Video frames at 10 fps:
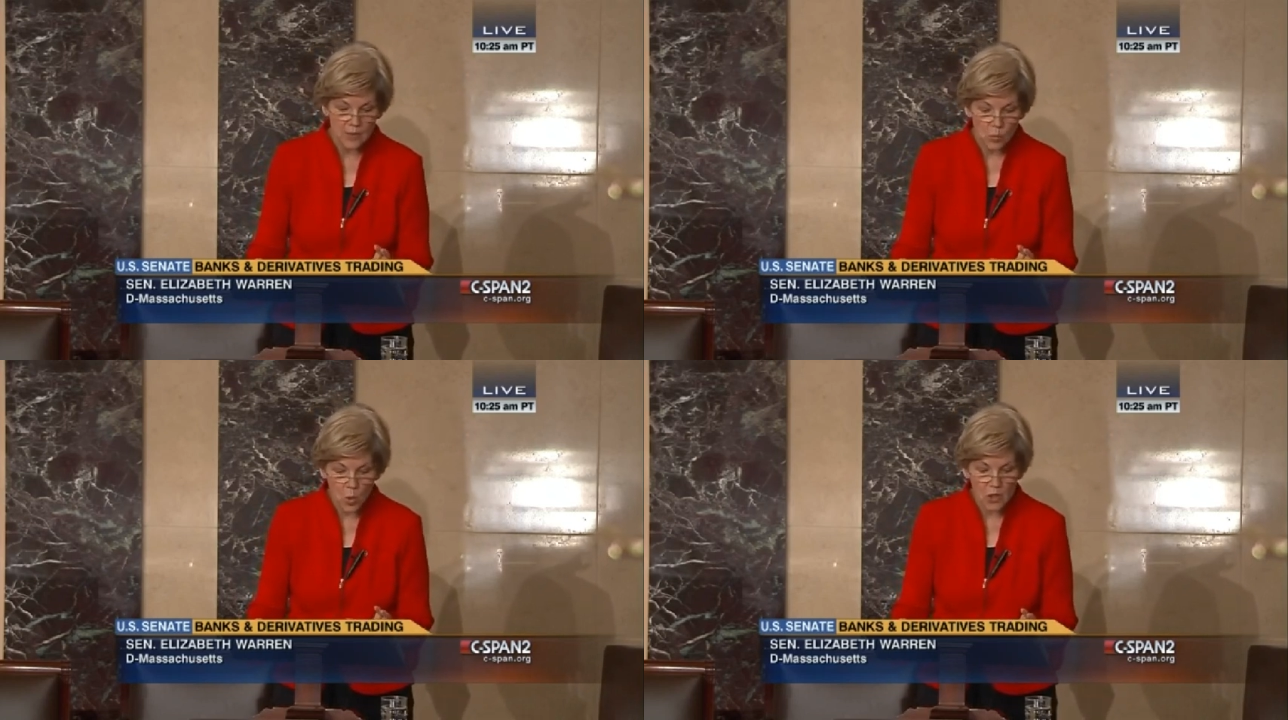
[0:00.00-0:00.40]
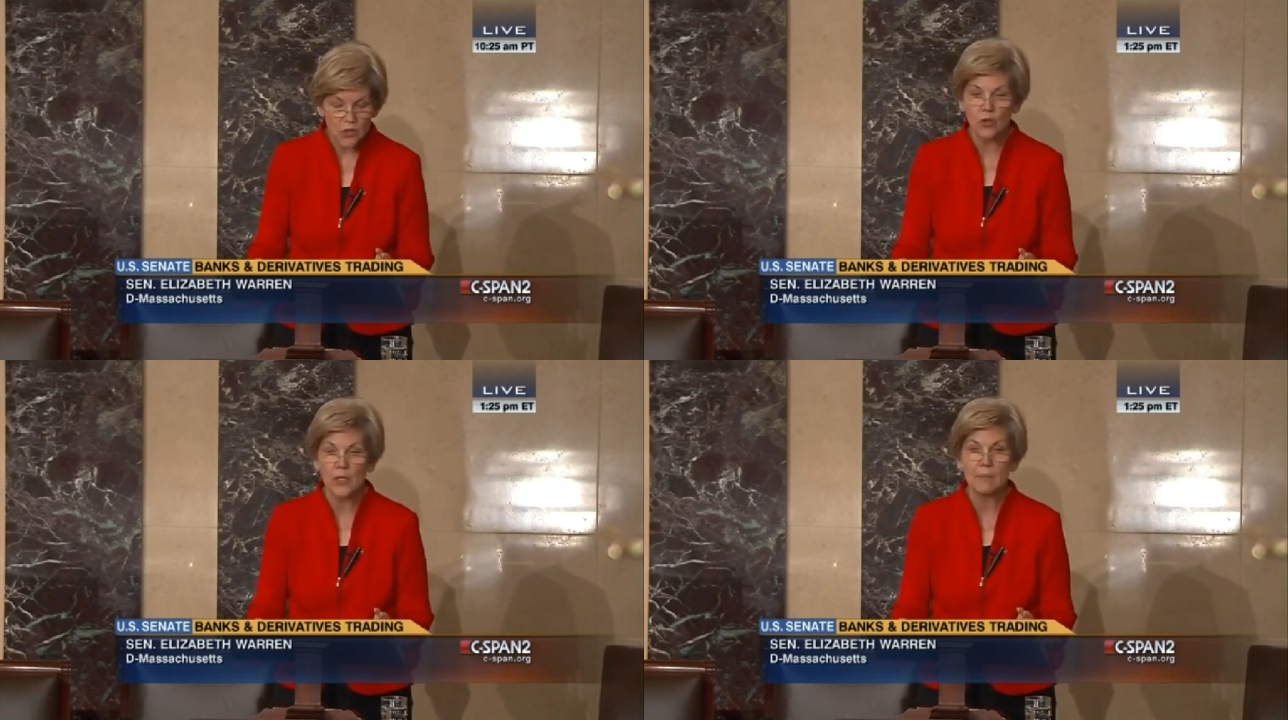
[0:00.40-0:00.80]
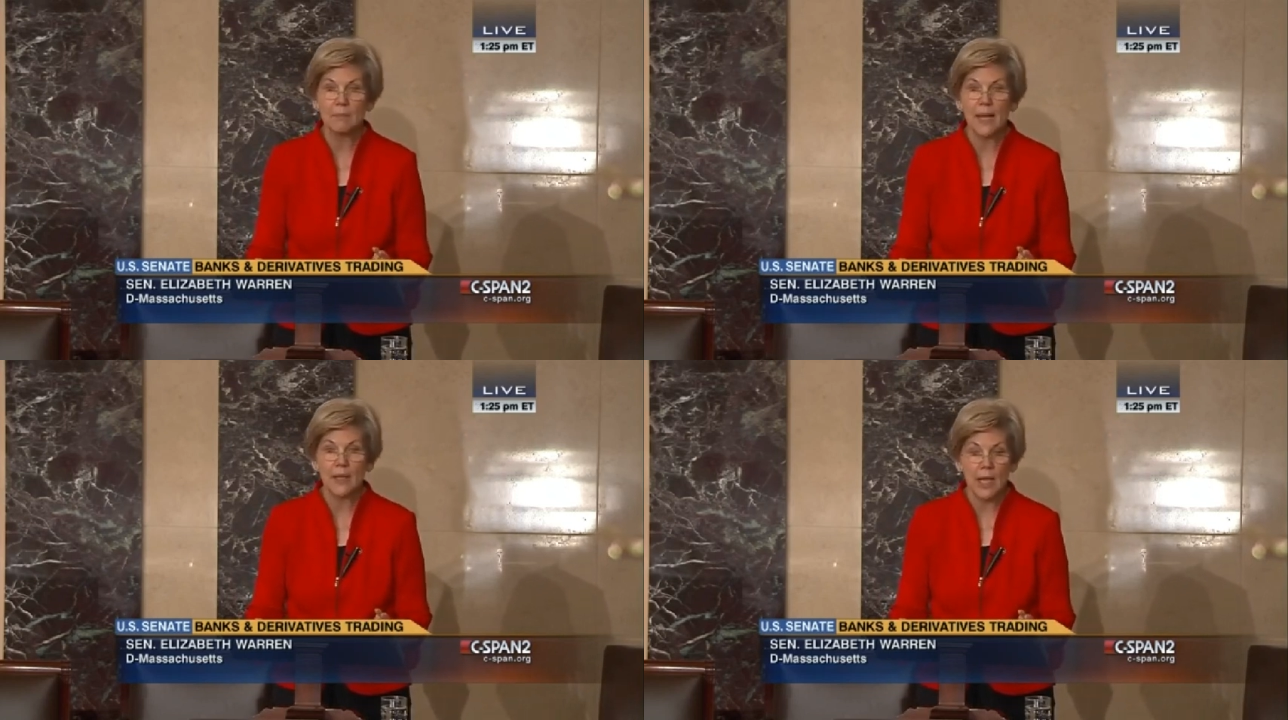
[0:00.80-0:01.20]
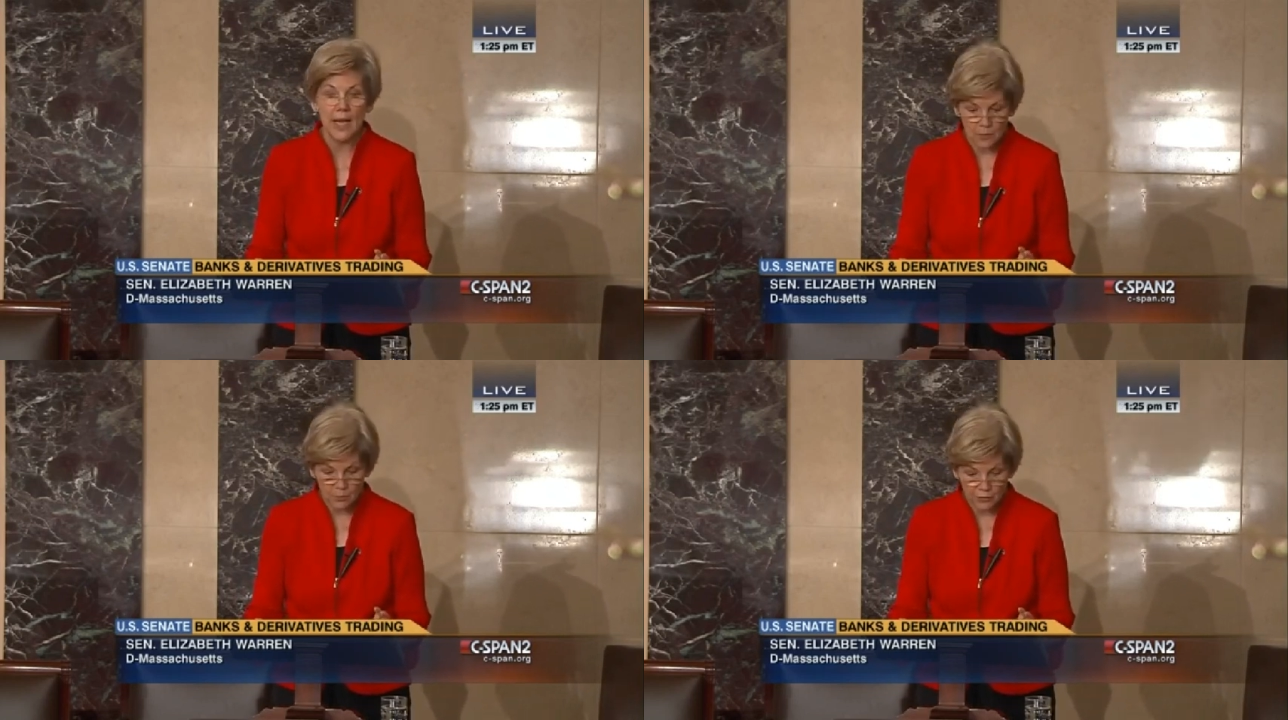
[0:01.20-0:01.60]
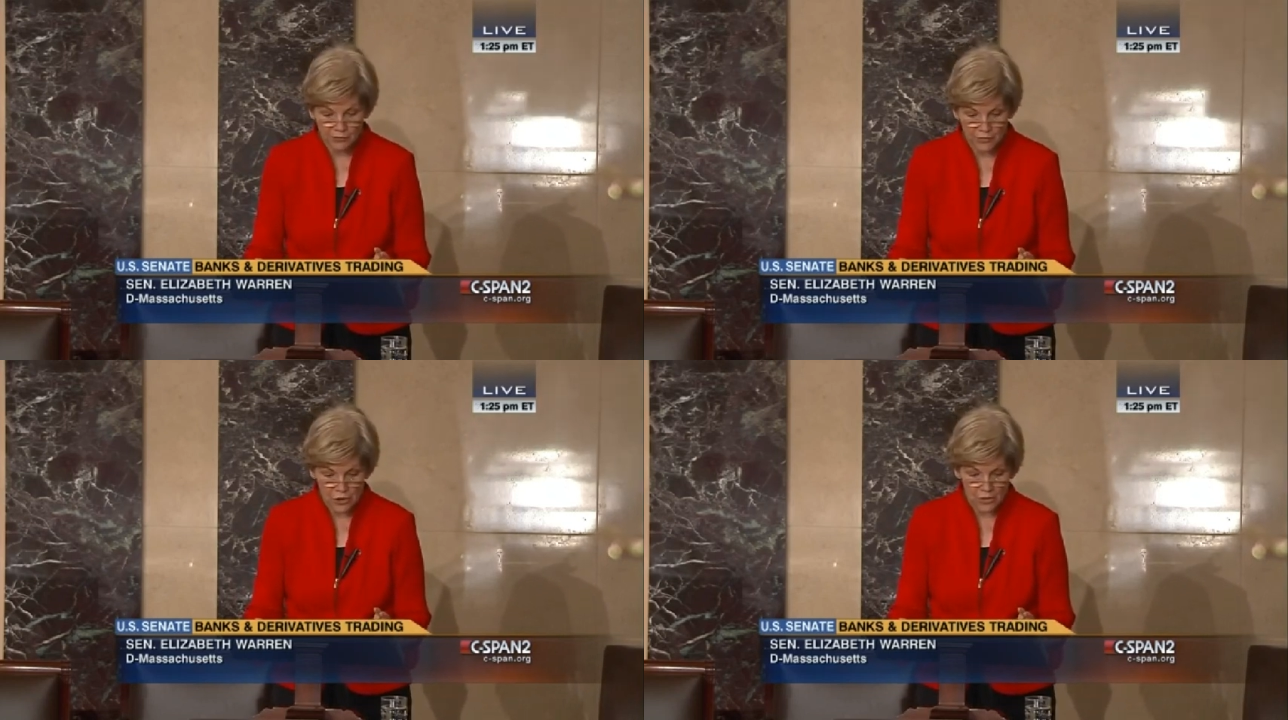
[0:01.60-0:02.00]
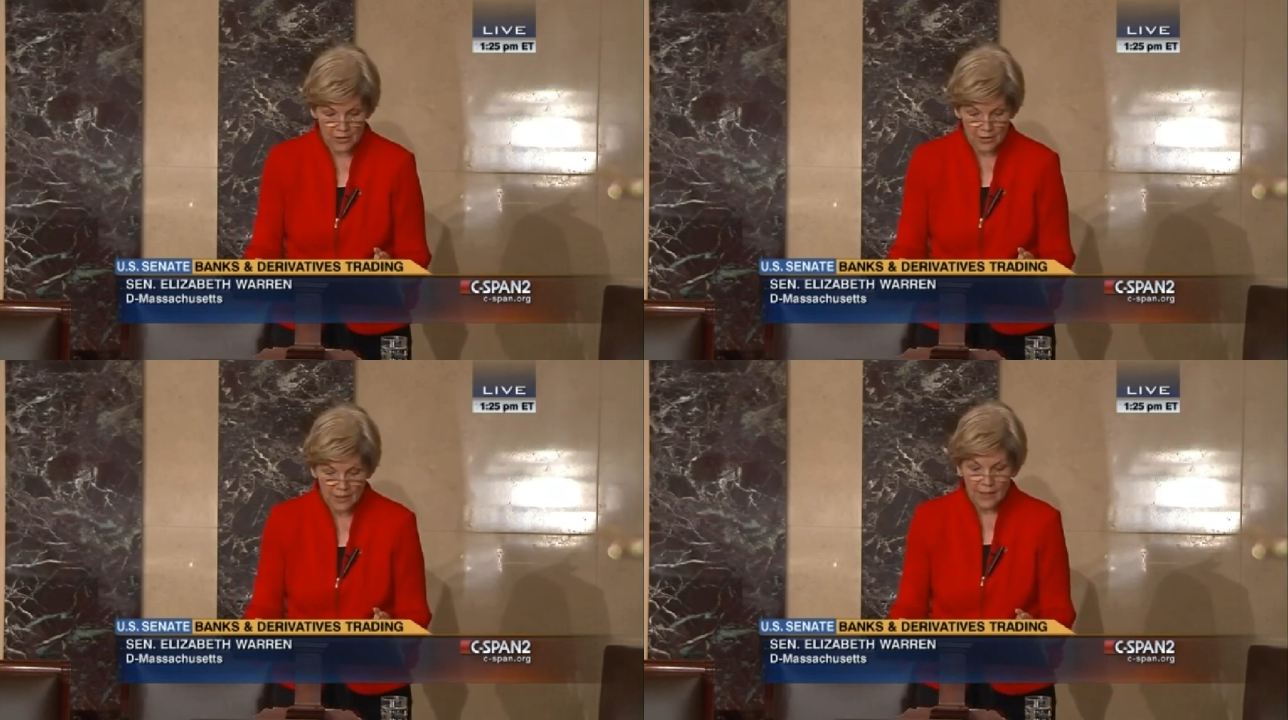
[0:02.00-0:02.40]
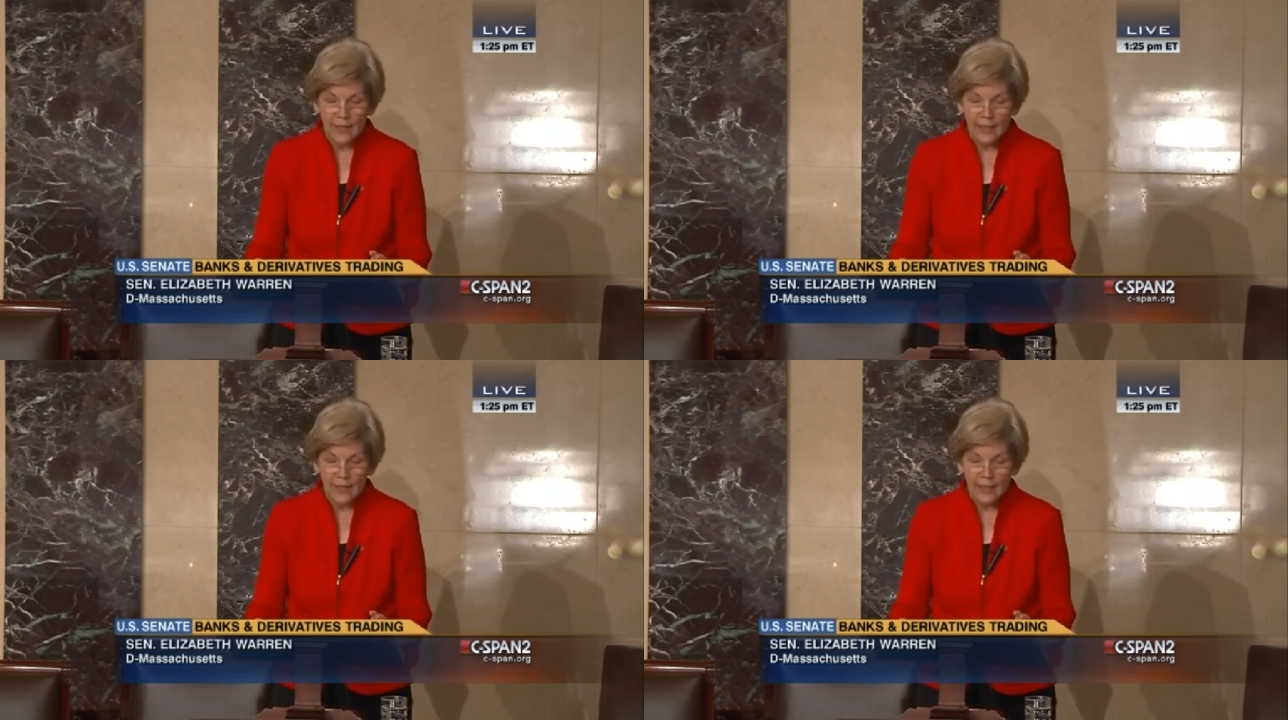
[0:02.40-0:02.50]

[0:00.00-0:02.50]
this Wall Street bailout provision.